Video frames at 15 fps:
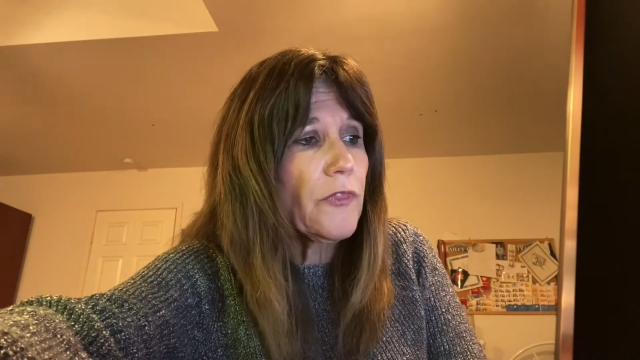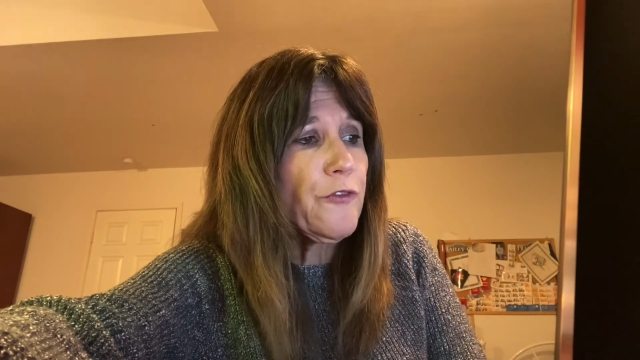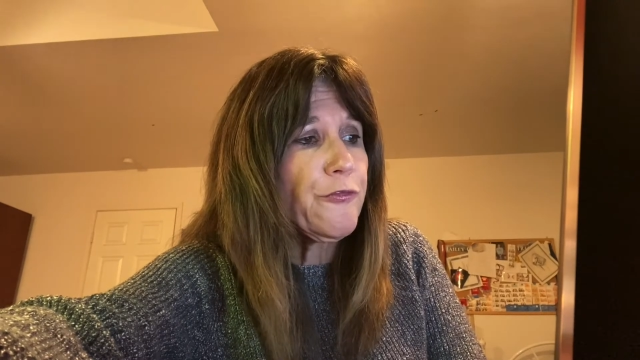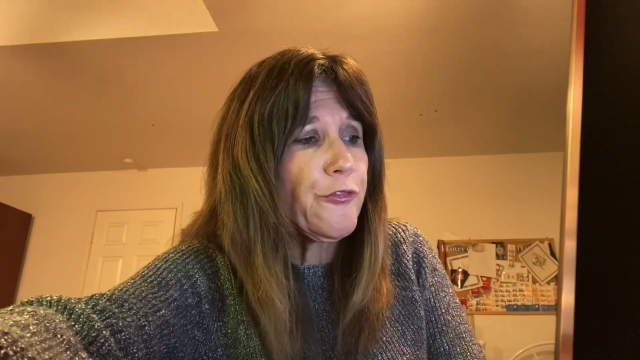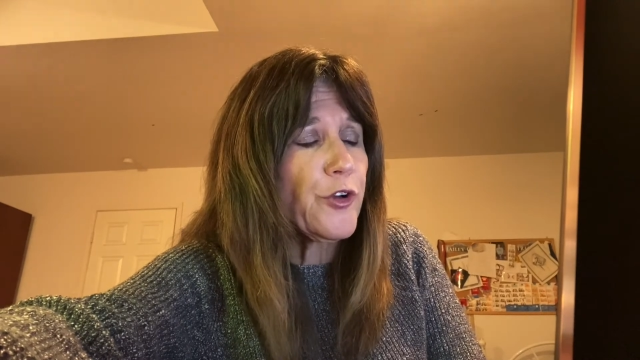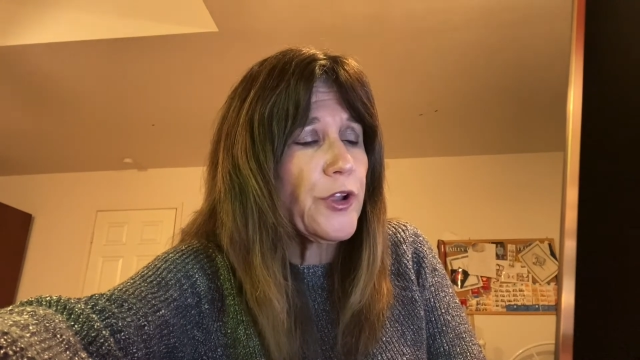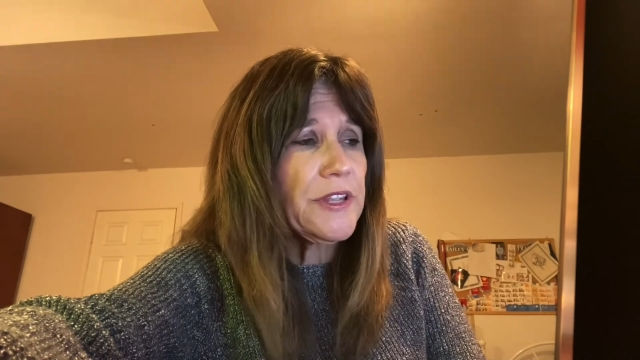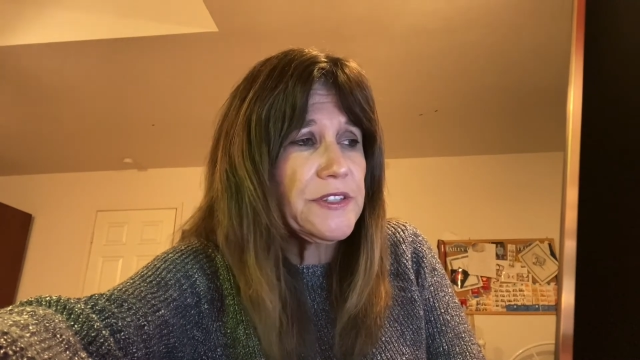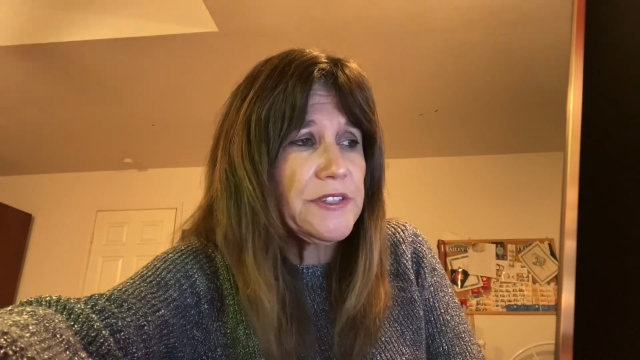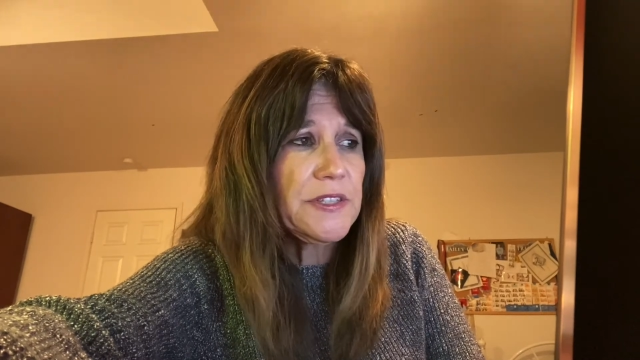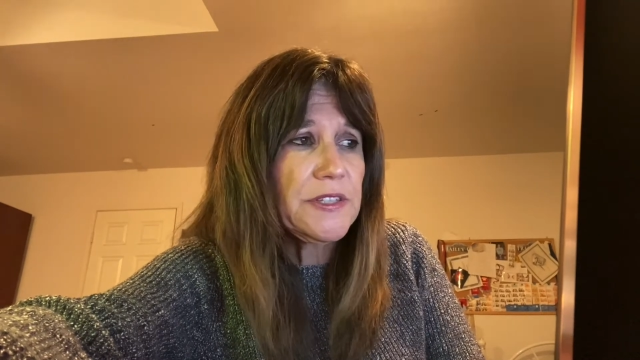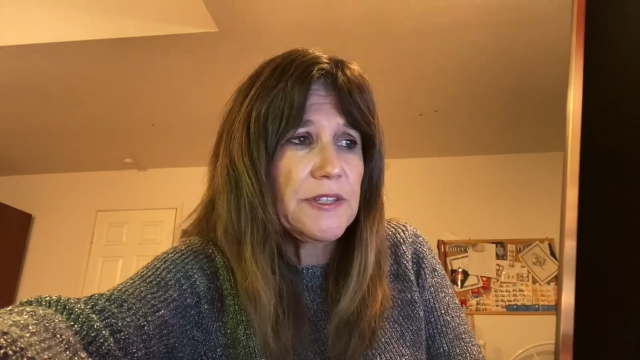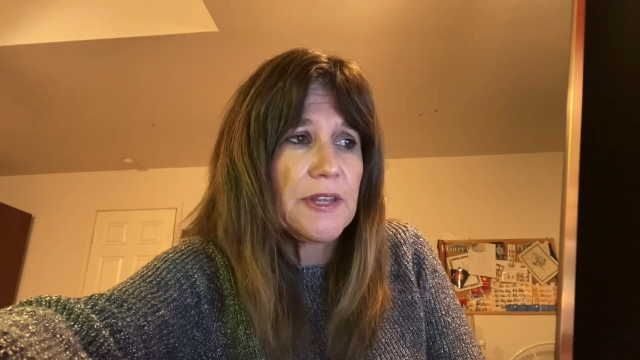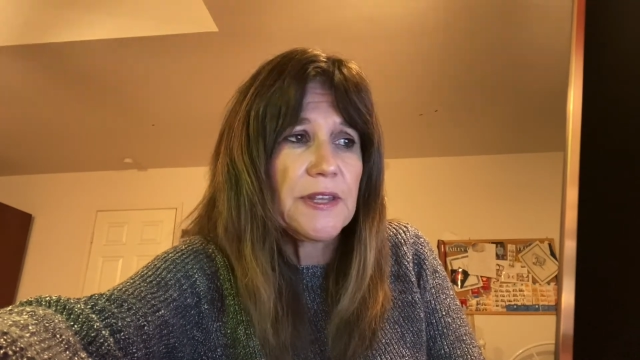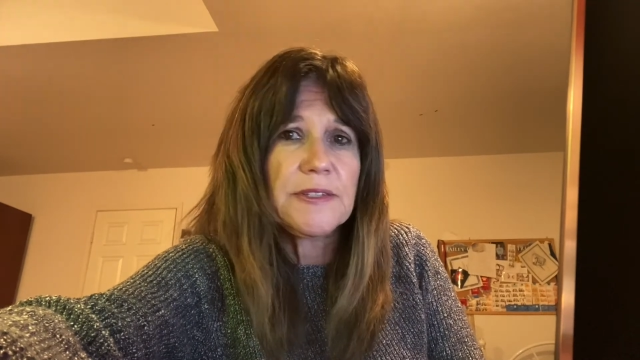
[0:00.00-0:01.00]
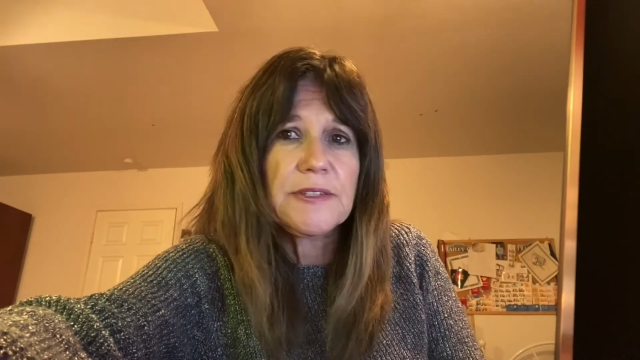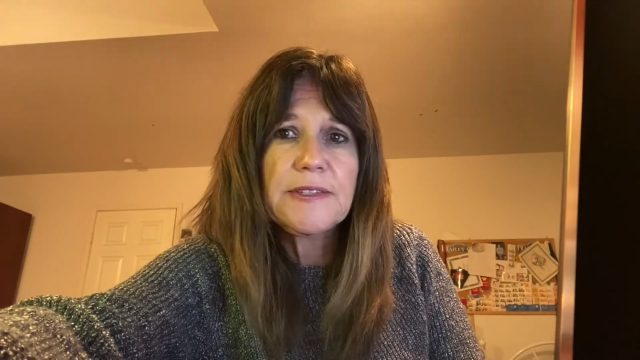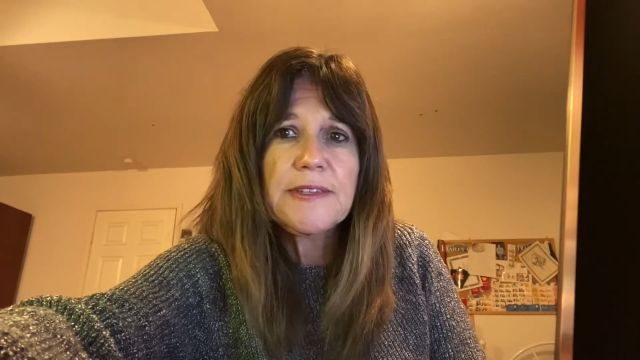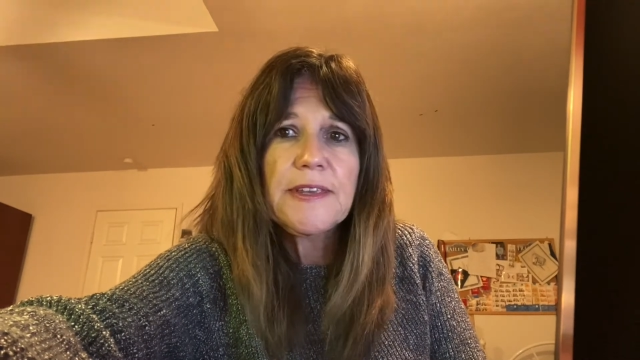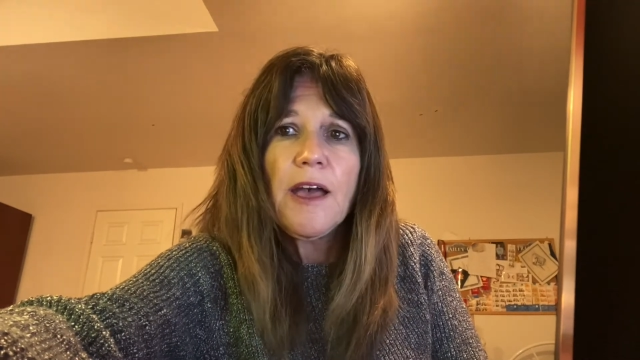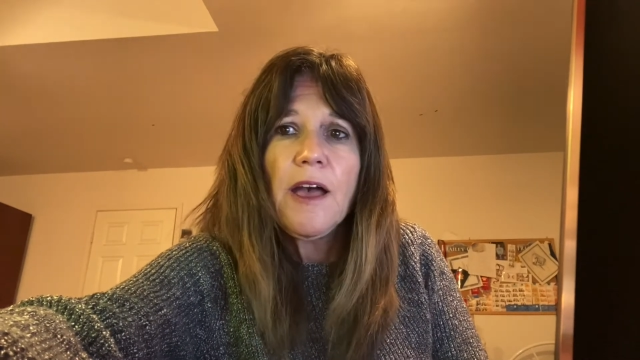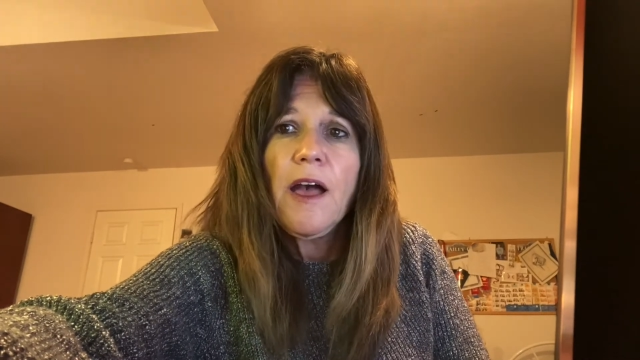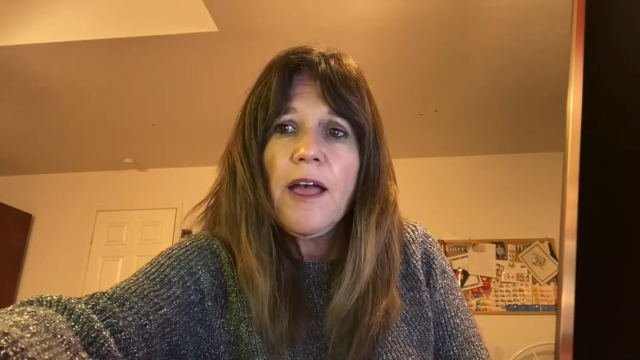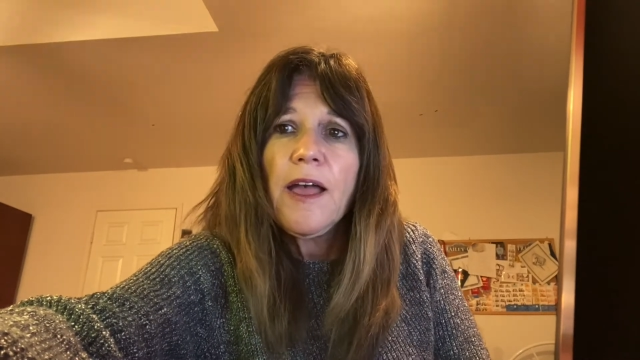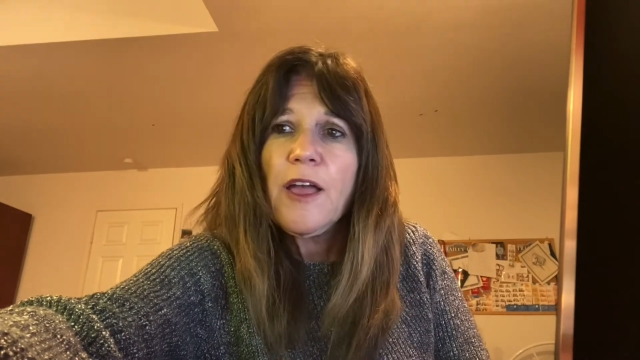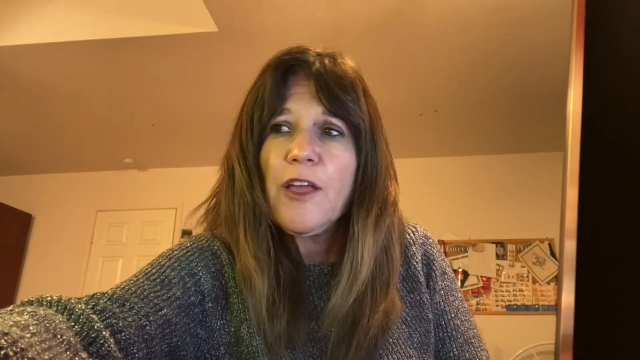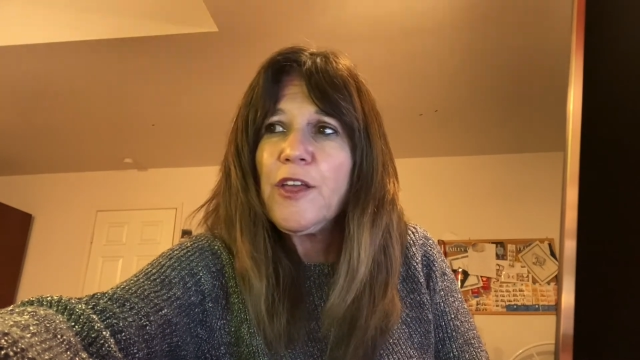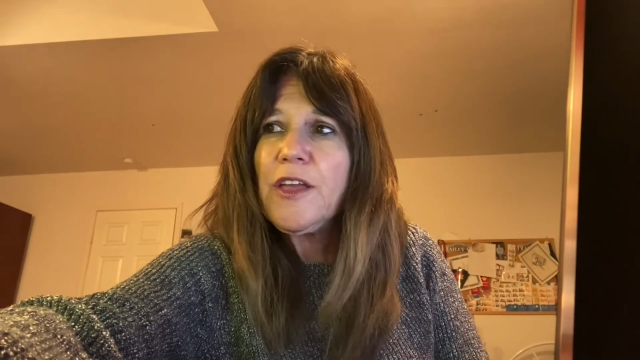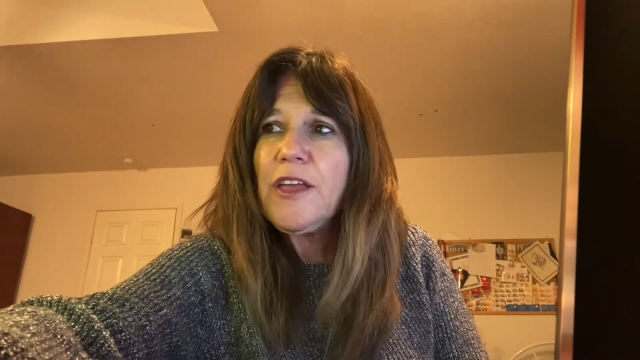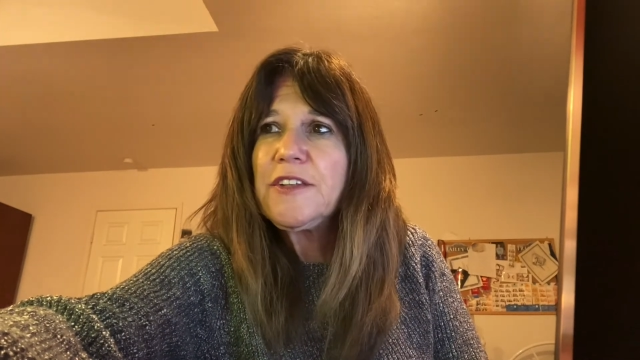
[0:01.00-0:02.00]
For instance,
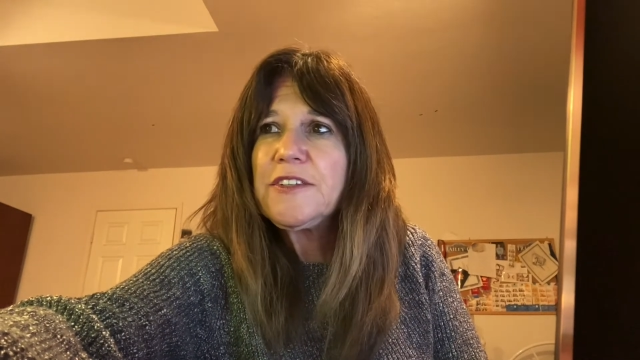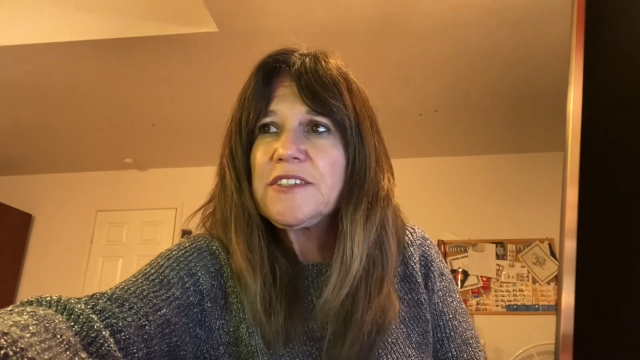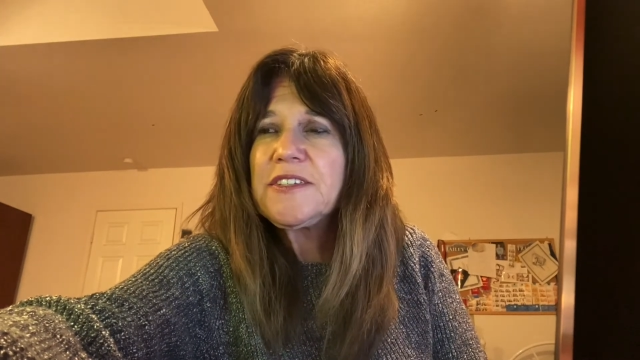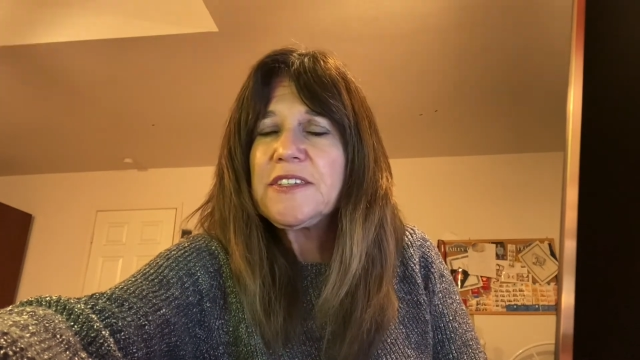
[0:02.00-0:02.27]
it's